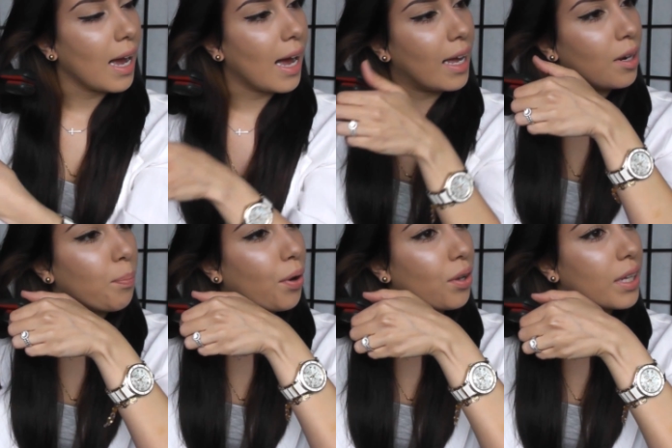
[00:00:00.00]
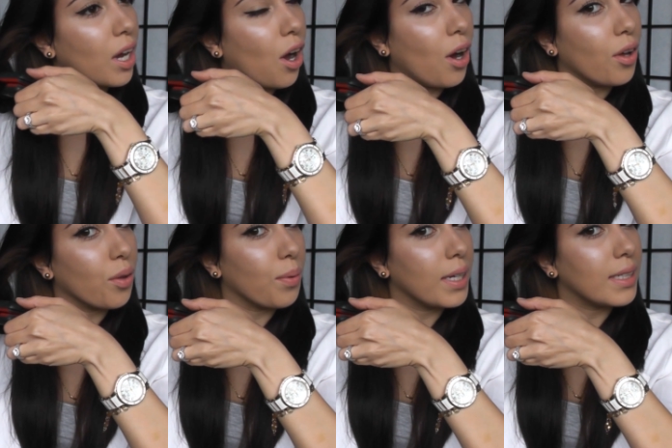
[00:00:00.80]
and pull it all
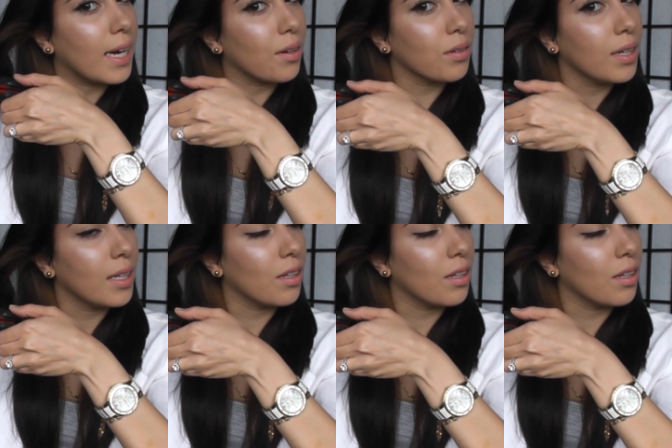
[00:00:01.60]
the way down.